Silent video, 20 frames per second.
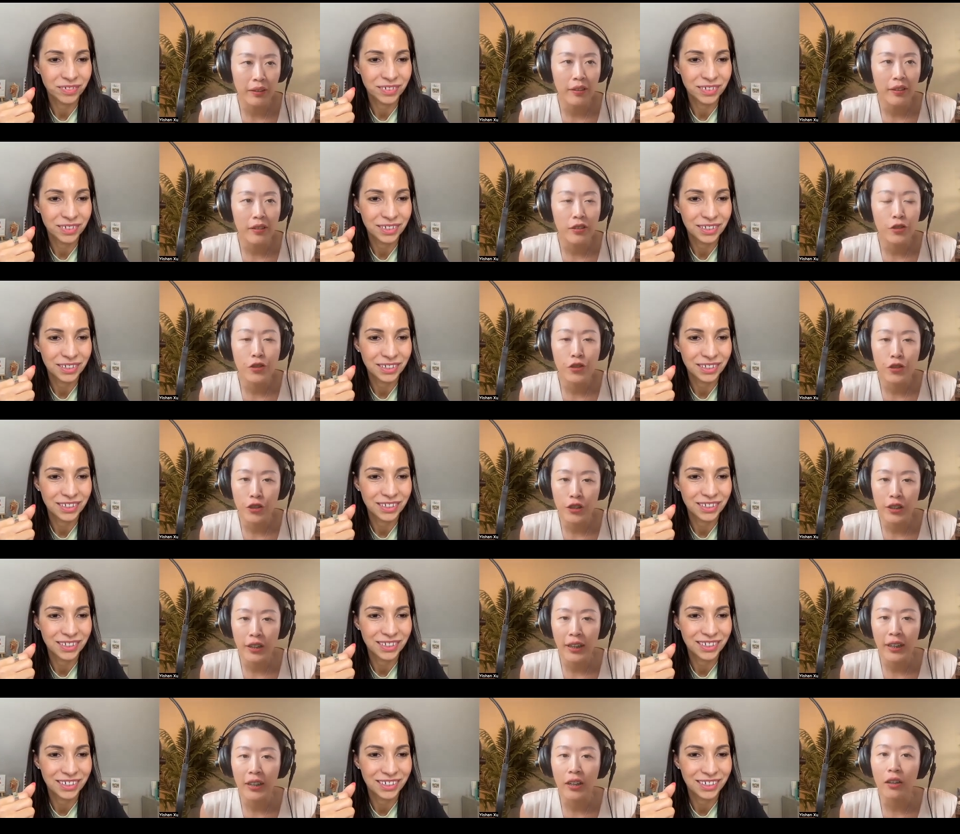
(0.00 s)
Speaker 1: this
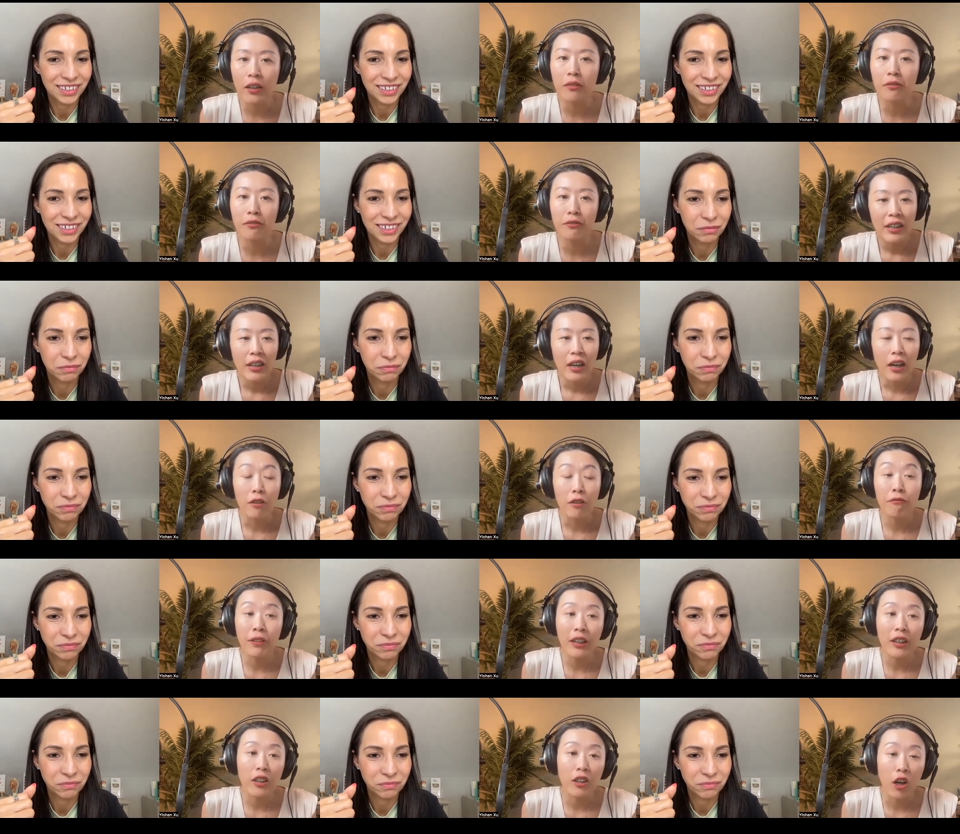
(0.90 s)
journey of uh,
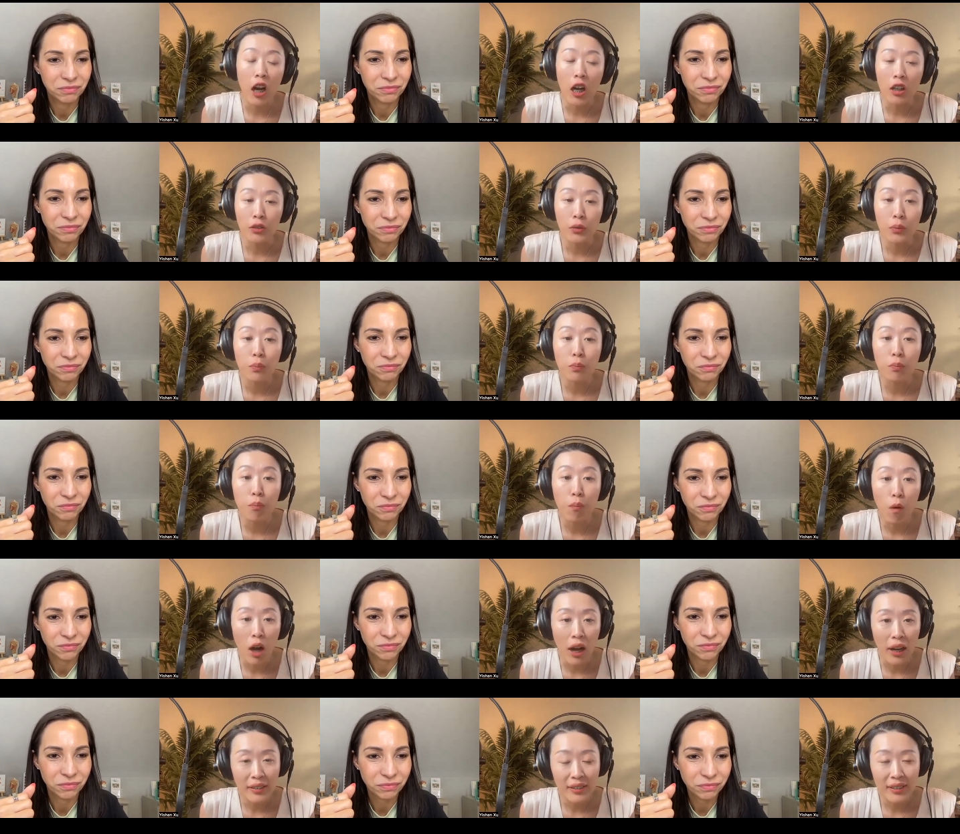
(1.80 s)
figure out
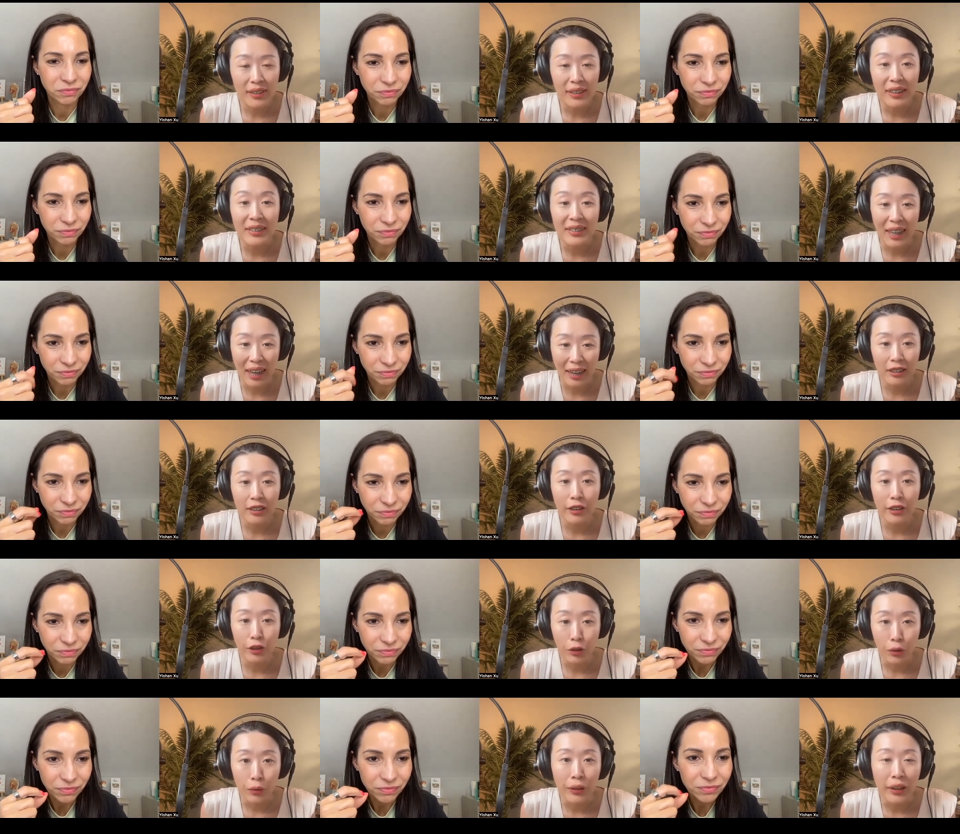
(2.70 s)
what's
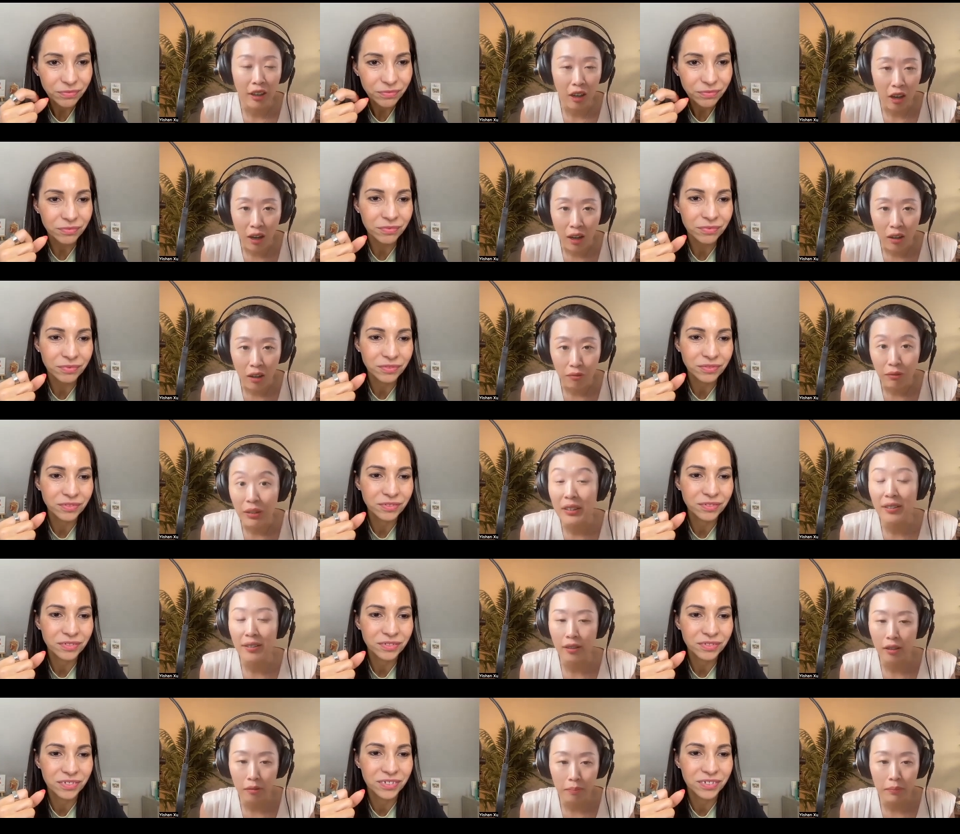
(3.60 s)
exactly going on
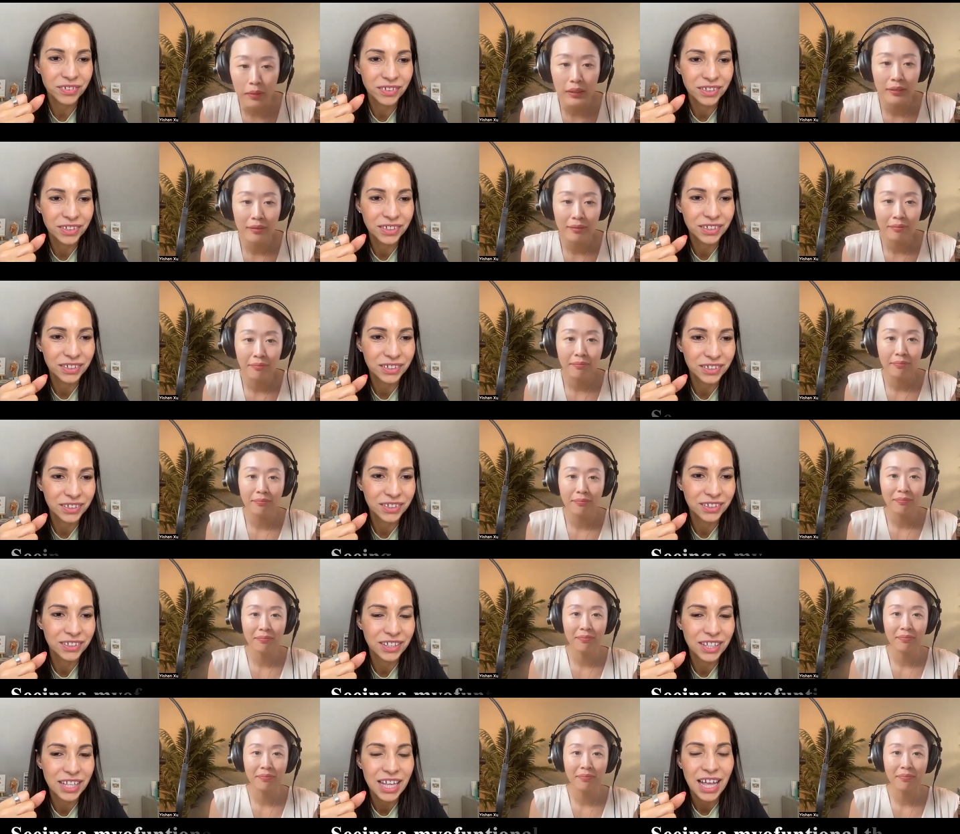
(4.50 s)
with them?
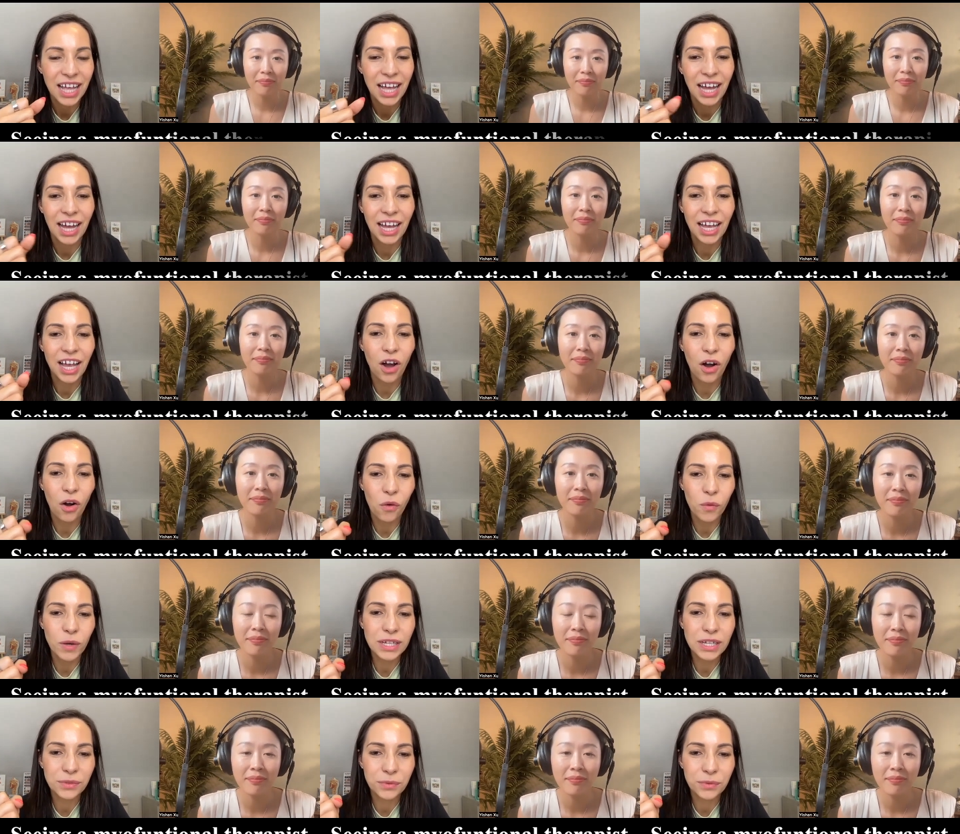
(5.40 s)
Speaker 2: I always